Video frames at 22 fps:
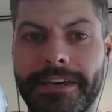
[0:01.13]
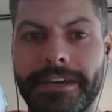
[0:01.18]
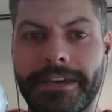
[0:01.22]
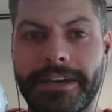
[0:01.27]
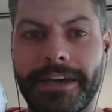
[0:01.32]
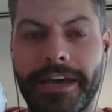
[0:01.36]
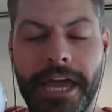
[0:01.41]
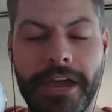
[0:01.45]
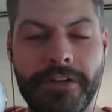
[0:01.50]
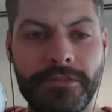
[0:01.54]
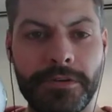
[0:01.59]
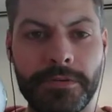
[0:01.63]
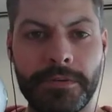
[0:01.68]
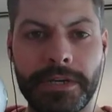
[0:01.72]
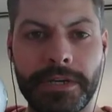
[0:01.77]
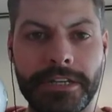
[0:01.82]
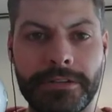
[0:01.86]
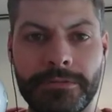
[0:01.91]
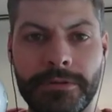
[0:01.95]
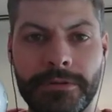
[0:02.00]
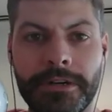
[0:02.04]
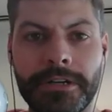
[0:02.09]
Hey
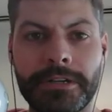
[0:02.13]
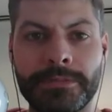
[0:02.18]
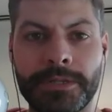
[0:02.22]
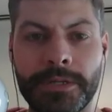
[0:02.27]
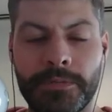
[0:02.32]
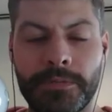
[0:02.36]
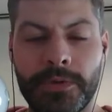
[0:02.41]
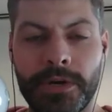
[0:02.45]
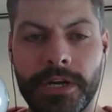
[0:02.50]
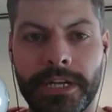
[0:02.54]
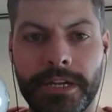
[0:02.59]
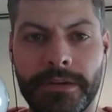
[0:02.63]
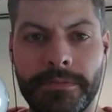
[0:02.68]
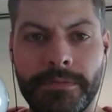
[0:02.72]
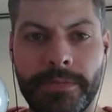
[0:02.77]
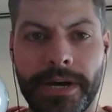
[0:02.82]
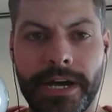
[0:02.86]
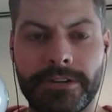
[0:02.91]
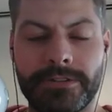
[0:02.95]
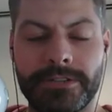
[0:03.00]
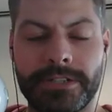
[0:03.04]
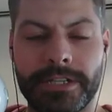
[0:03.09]
everybody, and welcome to Breaking
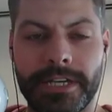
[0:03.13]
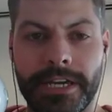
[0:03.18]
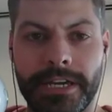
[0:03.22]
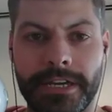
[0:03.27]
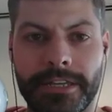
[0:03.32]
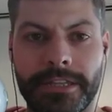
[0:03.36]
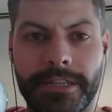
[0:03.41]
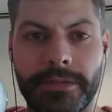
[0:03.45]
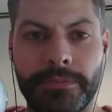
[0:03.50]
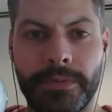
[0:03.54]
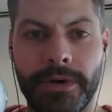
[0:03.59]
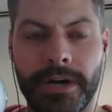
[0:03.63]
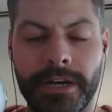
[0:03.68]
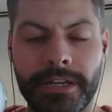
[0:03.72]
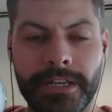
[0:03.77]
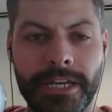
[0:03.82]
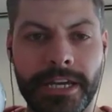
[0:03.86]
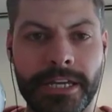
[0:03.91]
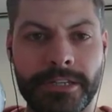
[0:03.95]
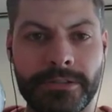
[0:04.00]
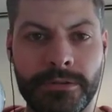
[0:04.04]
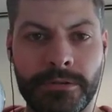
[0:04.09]
Biotech, the
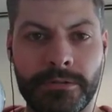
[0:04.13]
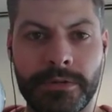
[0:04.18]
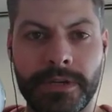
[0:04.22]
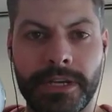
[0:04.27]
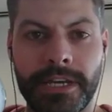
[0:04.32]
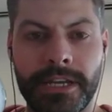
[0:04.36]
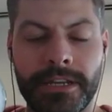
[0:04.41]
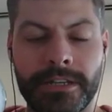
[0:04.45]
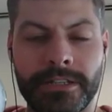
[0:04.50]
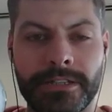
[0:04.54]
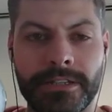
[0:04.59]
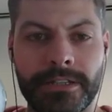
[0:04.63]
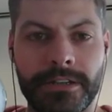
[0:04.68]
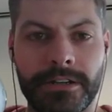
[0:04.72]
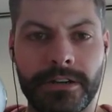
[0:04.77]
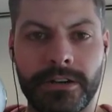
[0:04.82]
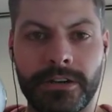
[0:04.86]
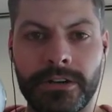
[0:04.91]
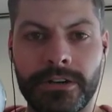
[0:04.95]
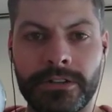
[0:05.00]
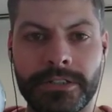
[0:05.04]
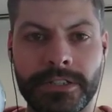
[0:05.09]
podcast where we get into
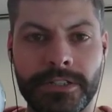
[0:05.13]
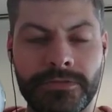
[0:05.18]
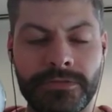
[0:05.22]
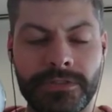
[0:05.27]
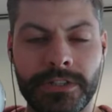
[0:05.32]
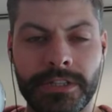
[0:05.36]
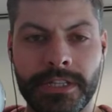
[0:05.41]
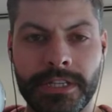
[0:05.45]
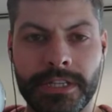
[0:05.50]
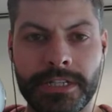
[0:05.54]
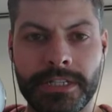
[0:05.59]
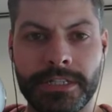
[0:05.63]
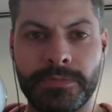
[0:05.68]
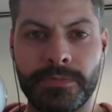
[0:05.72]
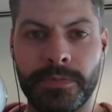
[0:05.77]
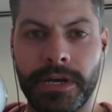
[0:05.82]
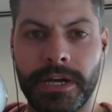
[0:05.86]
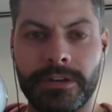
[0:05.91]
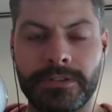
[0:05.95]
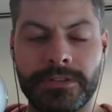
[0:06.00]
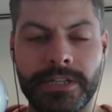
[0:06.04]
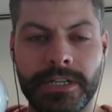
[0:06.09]
all different things
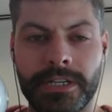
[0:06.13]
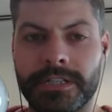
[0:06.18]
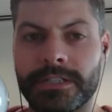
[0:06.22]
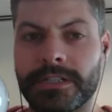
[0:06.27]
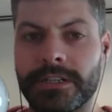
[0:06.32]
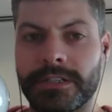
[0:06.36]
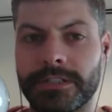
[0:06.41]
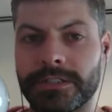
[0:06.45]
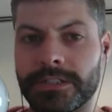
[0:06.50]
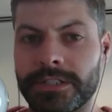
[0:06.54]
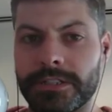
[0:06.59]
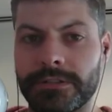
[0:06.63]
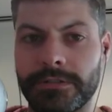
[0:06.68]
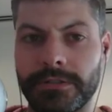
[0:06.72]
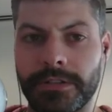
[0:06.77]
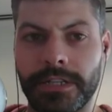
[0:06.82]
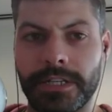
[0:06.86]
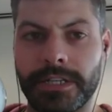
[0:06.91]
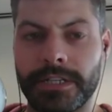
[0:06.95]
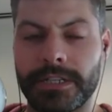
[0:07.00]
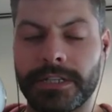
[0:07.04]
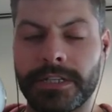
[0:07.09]
biotechnology
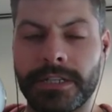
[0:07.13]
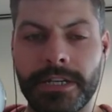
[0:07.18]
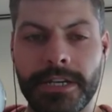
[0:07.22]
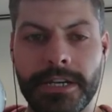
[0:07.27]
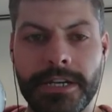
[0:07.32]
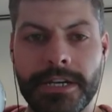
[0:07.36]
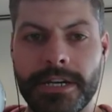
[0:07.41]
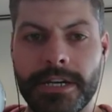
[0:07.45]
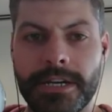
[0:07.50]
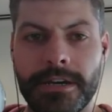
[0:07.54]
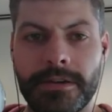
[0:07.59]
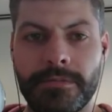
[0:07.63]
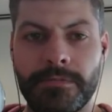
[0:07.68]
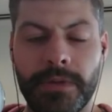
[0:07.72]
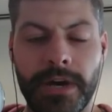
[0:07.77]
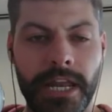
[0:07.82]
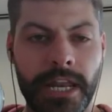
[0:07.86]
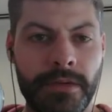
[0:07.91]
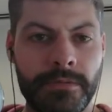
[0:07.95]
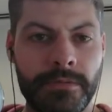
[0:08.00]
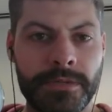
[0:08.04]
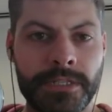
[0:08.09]
related. My
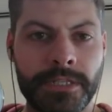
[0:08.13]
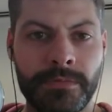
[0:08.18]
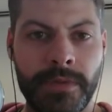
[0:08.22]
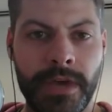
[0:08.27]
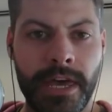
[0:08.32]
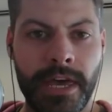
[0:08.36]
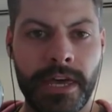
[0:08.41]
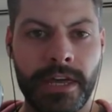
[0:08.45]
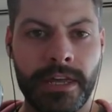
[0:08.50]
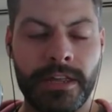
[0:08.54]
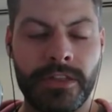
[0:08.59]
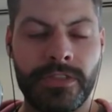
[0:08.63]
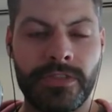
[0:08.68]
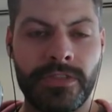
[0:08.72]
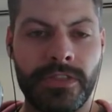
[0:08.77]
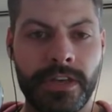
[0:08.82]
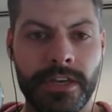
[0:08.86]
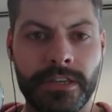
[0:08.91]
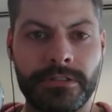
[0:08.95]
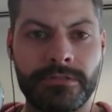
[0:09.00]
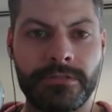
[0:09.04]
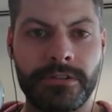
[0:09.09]
name is Matt, and
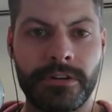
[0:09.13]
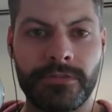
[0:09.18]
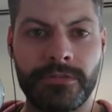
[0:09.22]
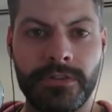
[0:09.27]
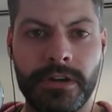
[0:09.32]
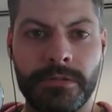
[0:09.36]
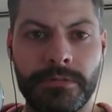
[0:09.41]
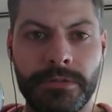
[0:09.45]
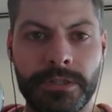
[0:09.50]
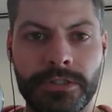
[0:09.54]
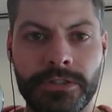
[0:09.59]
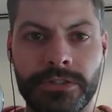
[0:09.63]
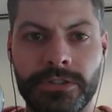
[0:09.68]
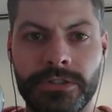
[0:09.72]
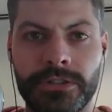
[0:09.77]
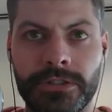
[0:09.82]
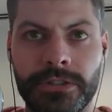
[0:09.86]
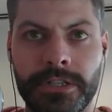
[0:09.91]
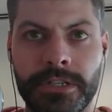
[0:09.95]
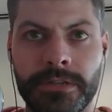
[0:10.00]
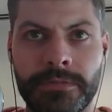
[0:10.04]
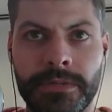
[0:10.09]
thank you all very much for
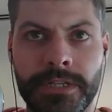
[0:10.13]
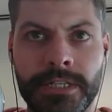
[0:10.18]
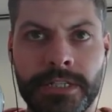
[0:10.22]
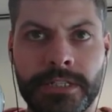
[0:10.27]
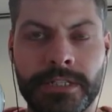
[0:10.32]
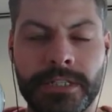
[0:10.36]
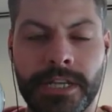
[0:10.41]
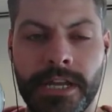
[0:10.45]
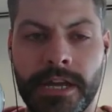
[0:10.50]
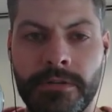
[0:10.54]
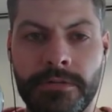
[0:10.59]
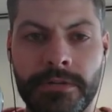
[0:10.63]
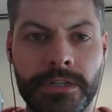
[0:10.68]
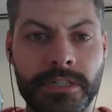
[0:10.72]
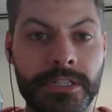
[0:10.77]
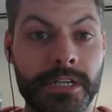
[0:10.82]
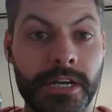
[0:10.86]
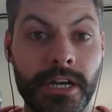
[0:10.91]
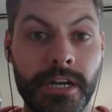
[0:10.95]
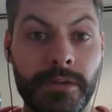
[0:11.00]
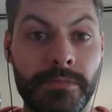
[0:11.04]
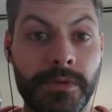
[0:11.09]
joining me. Today I want to
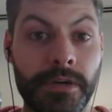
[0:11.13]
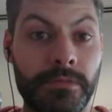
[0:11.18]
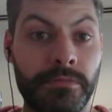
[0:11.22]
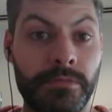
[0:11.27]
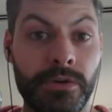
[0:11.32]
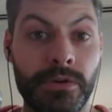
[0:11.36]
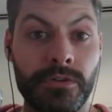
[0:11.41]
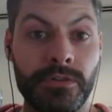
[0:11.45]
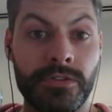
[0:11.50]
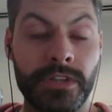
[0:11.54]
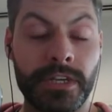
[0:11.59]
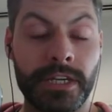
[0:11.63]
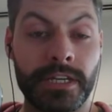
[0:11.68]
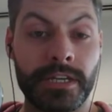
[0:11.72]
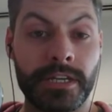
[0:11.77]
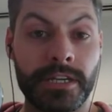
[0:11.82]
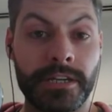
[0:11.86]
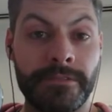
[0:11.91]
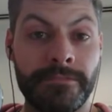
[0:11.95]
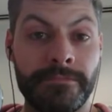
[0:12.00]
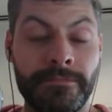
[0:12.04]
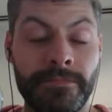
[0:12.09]
talk about Prothena.